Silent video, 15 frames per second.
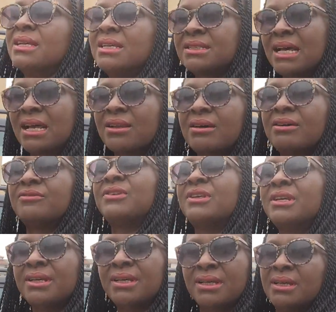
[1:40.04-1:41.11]
It's a
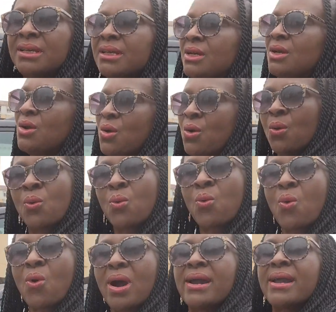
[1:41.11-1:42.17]
lovely,
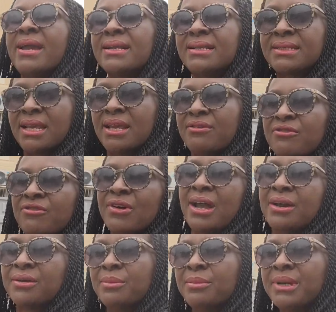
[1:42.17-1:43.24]
quiet
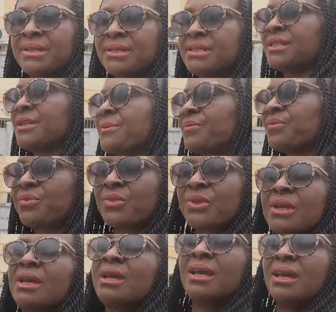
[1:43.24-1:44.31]
environment.
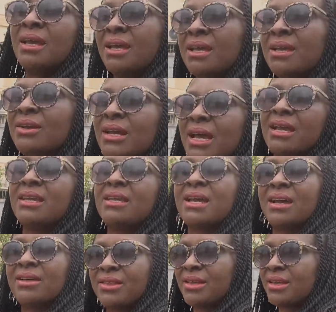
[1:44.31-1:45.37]
You can
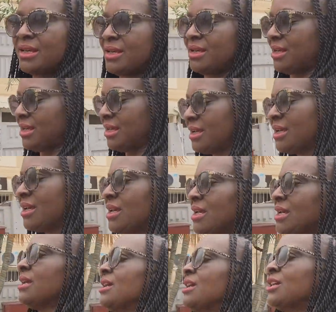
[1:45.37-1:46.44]
hear the
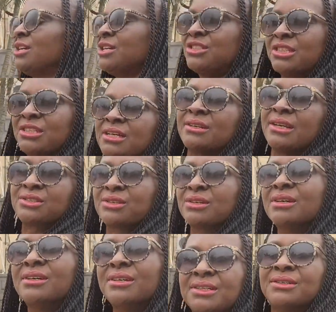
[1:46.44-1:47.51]
generator
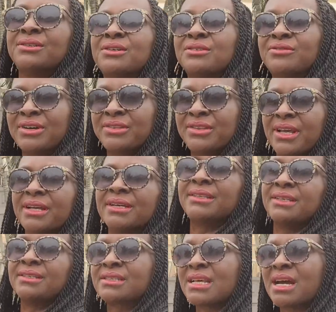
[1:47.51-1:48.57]
over there,
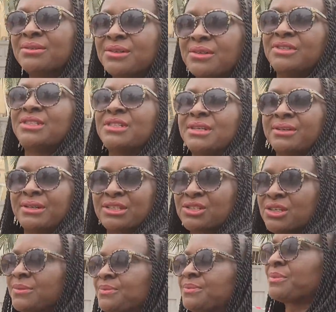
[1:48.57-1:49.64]
the sound of the generator.